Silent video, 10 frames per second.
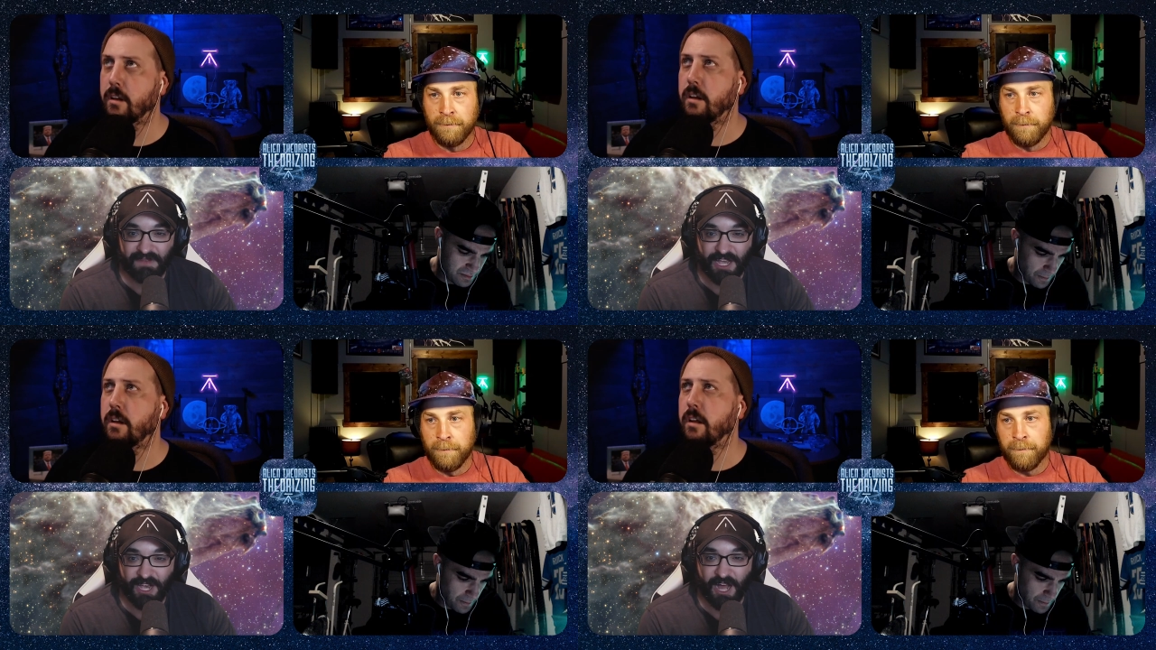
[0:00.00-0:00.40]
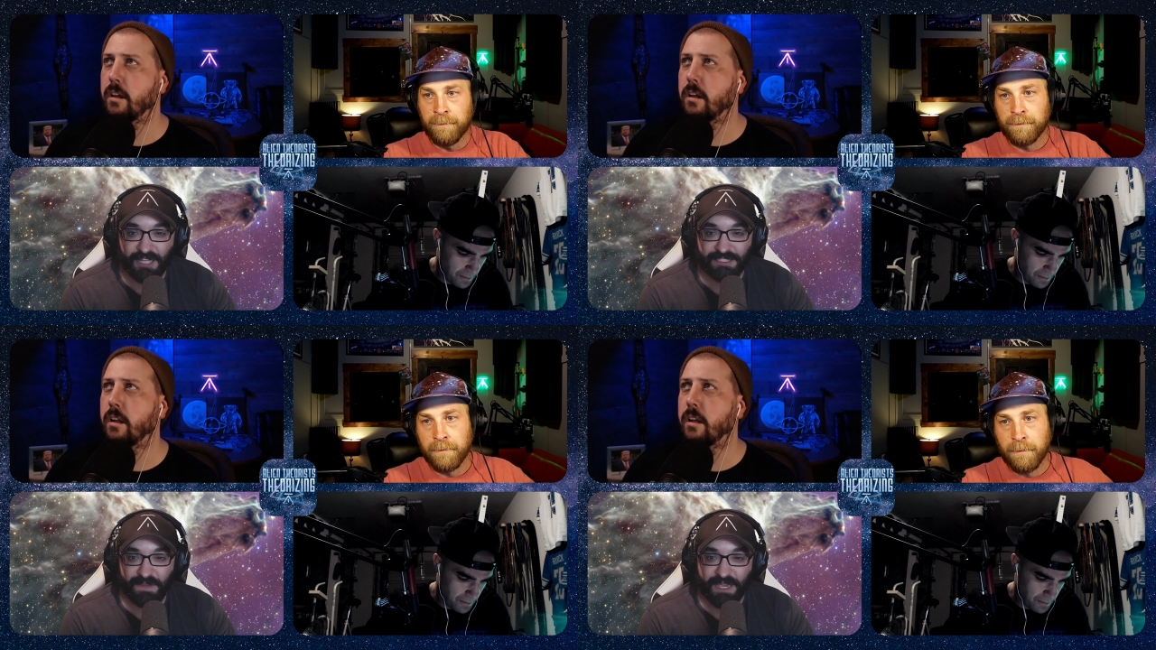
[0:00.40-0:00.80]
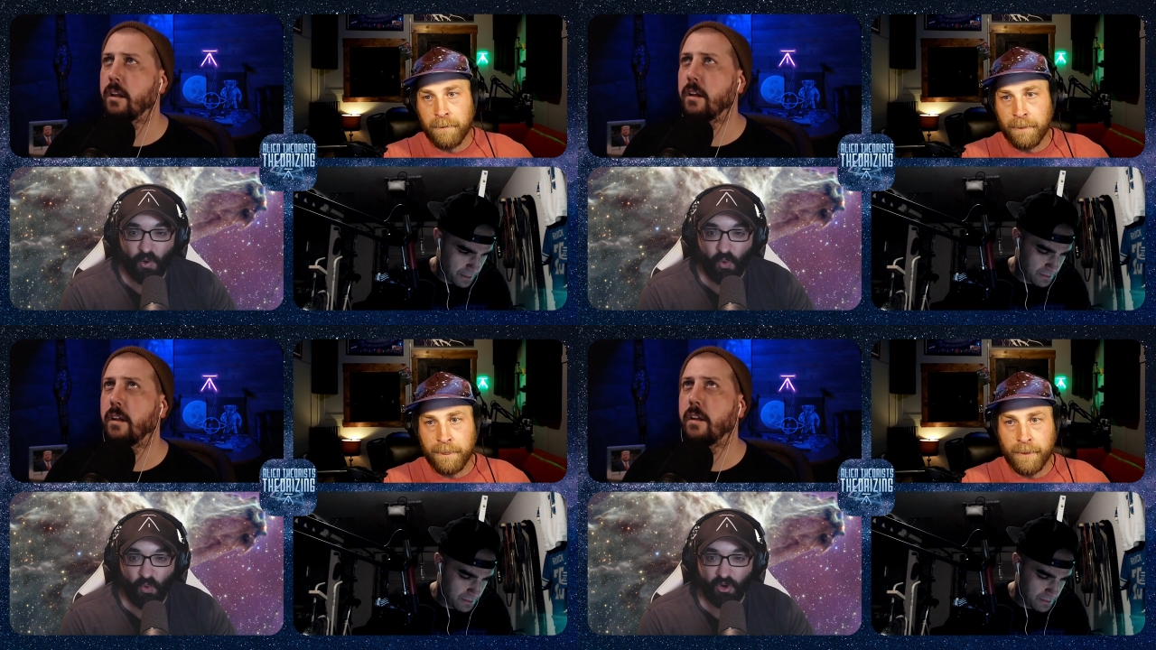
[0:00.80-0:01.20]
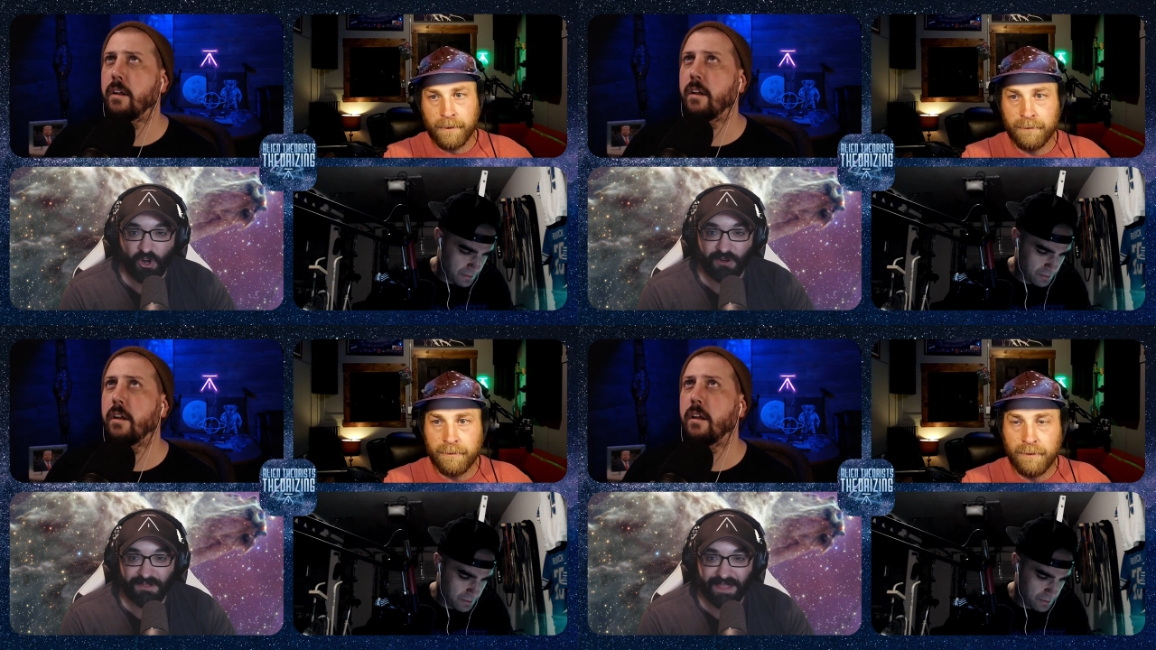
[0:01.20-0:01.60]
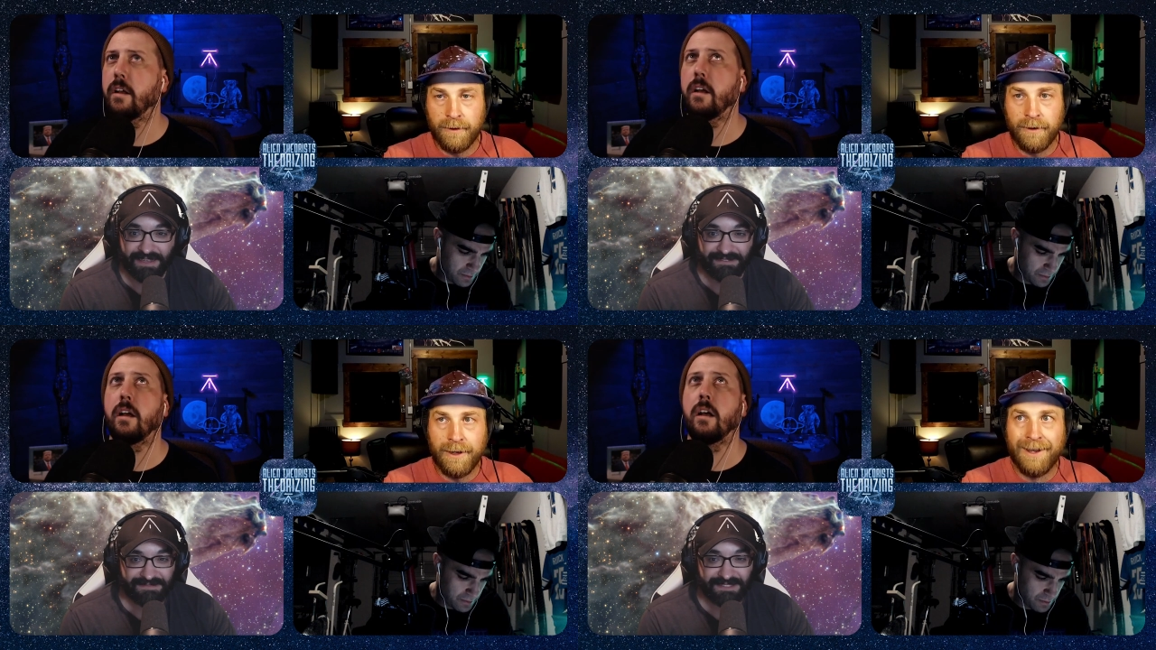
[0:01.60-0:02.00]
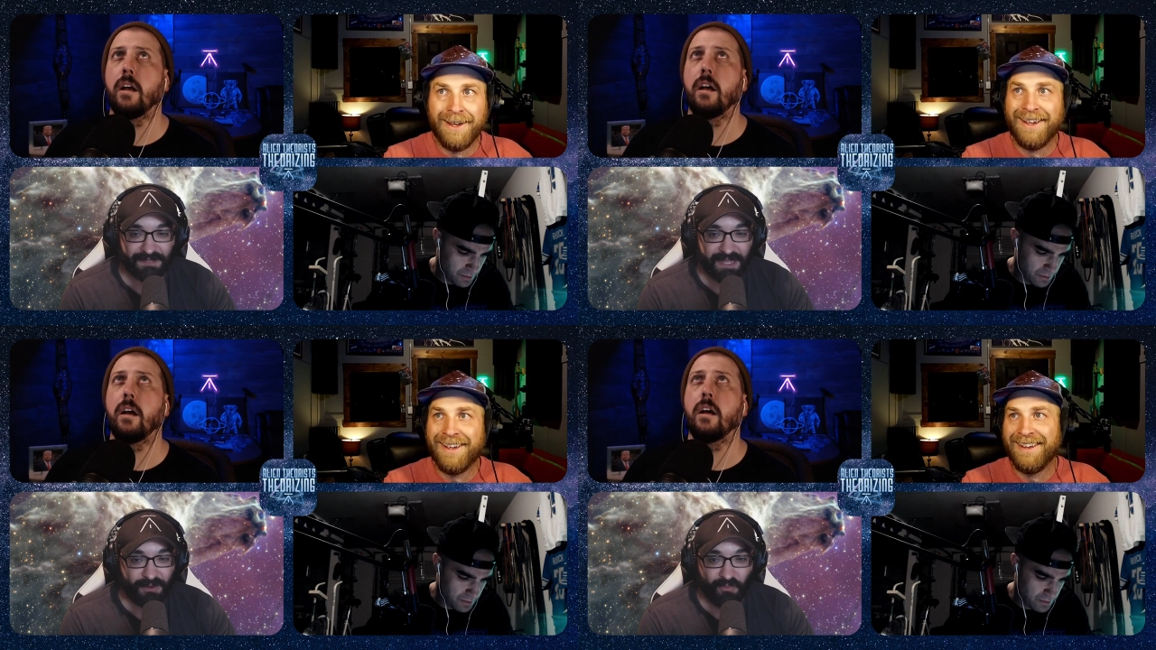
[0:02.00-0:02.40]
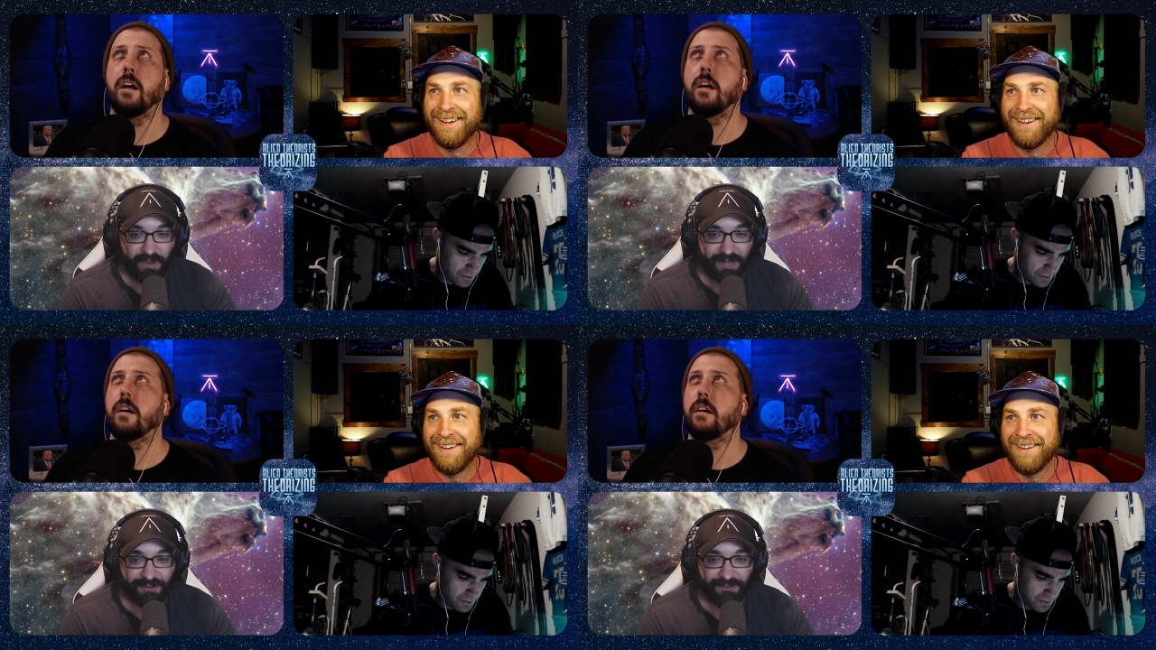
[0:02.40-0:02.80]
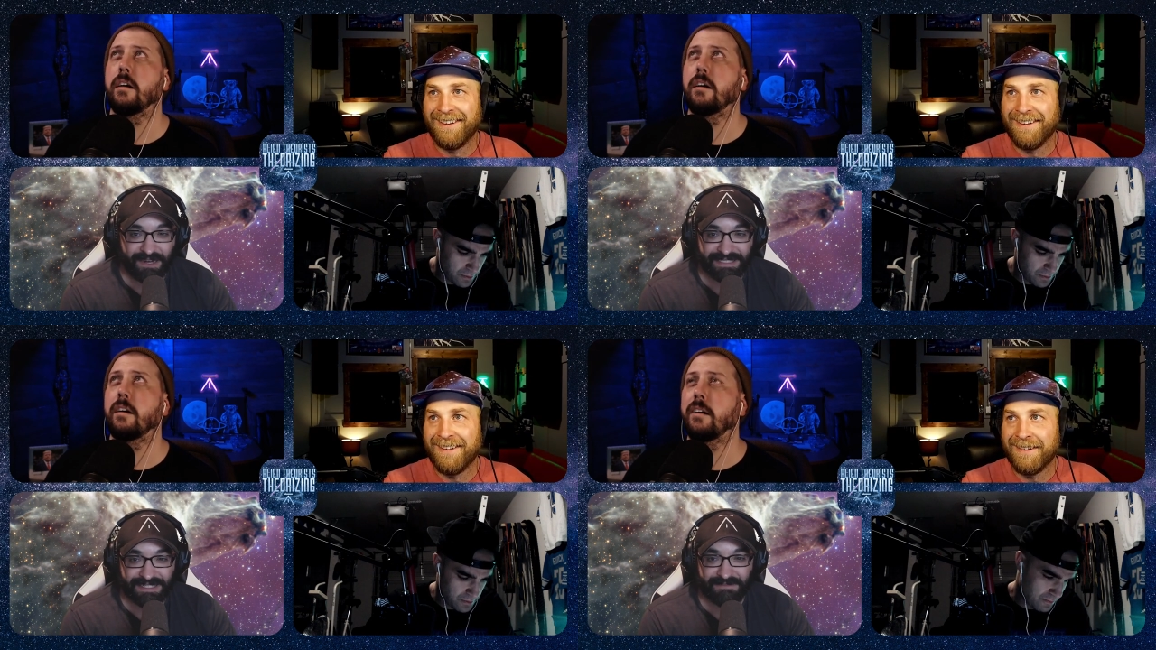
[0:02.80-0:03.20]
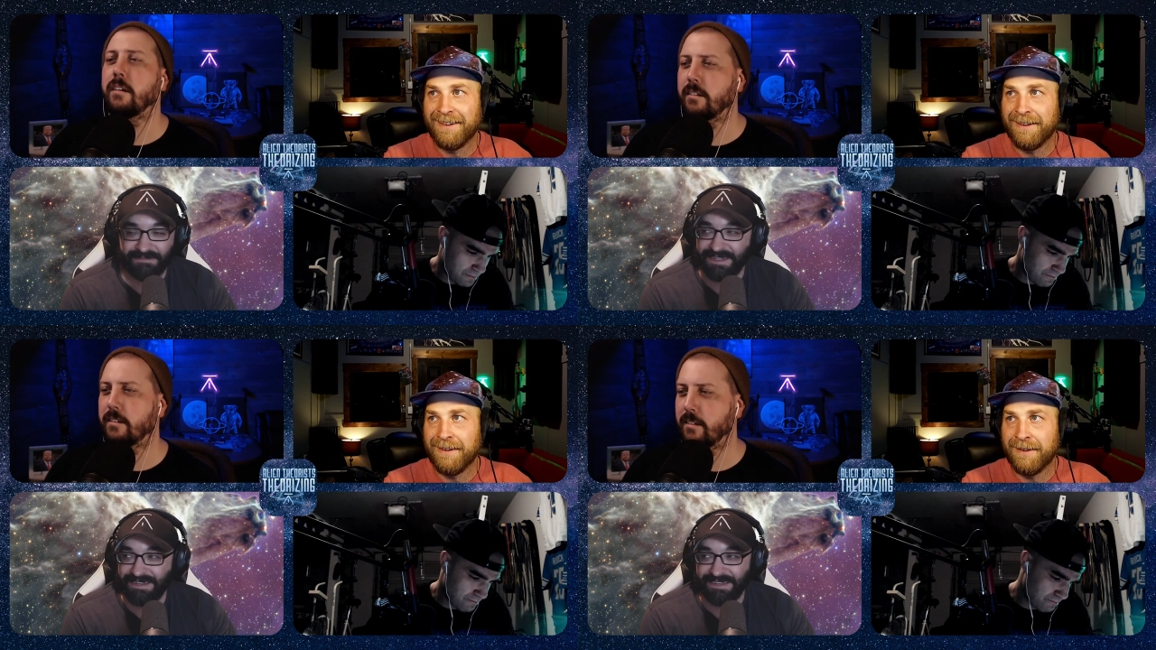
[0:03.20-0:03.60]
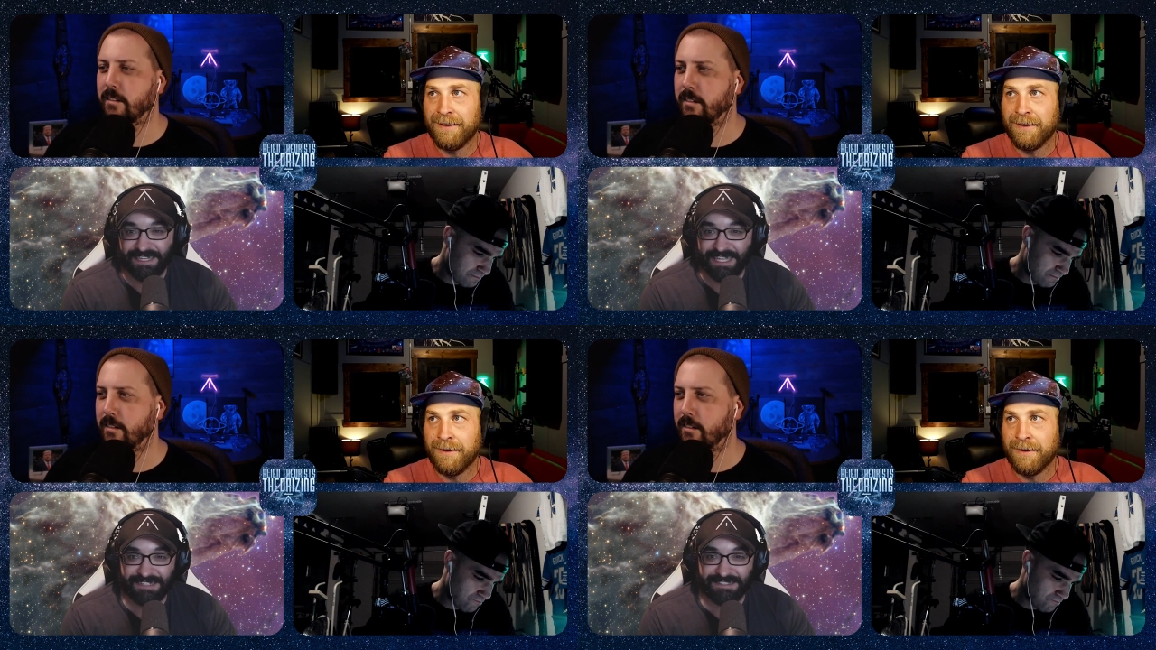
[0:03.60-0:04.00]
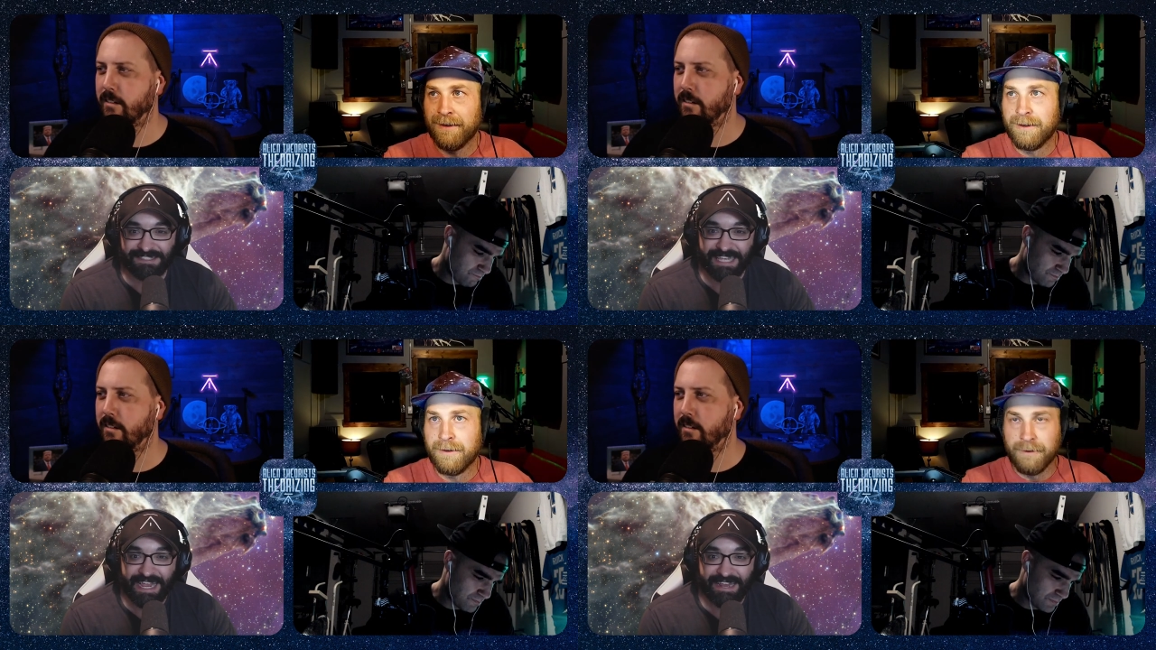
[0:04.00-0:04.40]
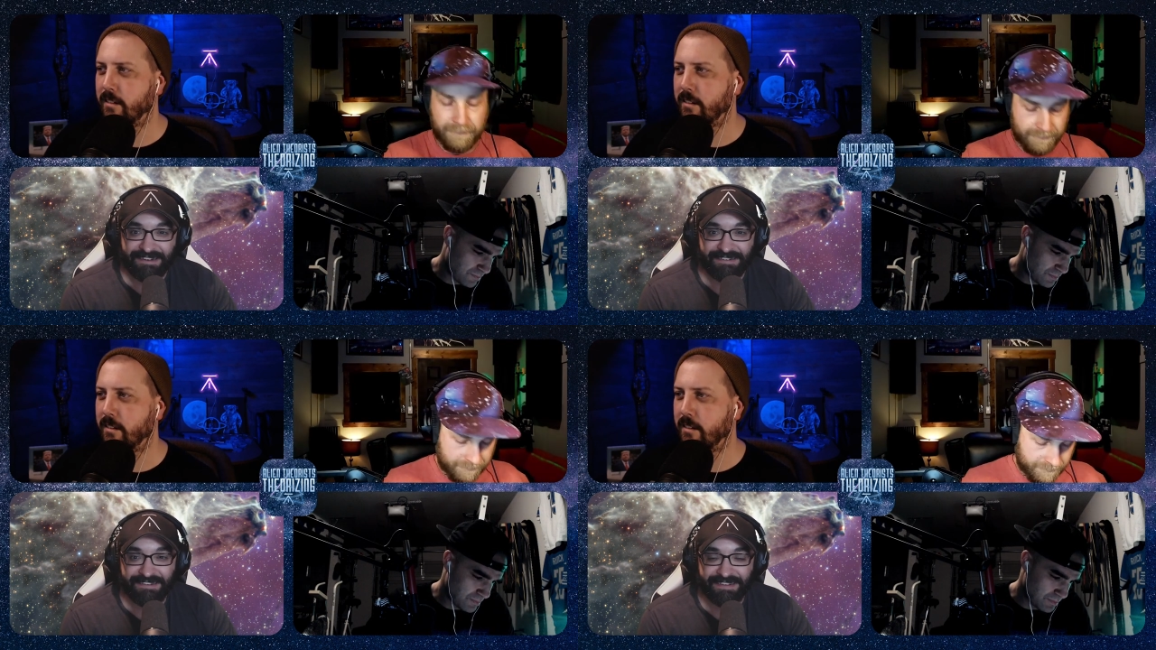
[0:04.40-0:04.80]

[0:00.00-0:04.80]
Speaker 1: a cosmic horror, like some kind of weird, crazy, insane